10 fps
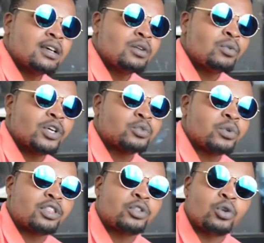worked
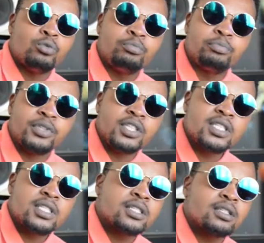with Dope
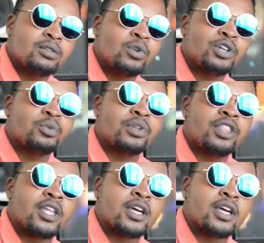Beats, worked with